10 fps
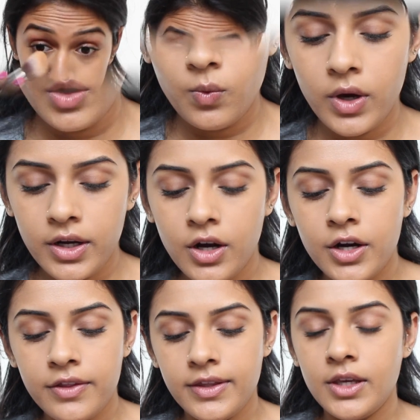What
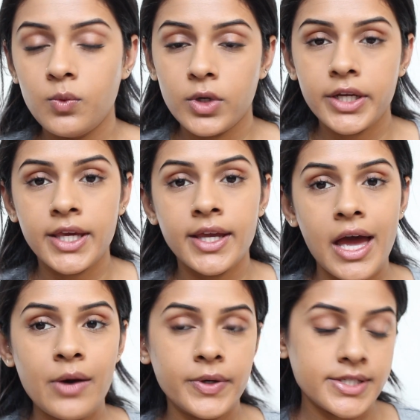are the working
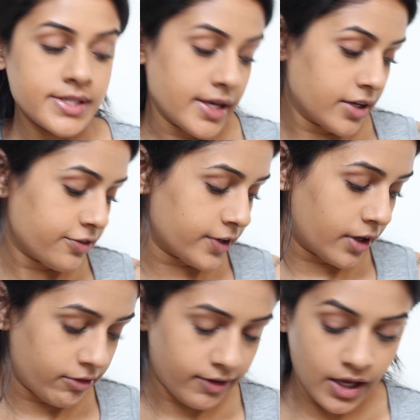hours like for
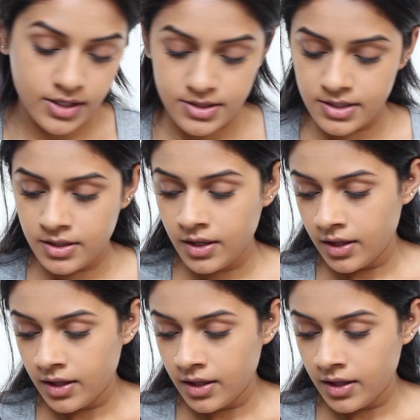a vet?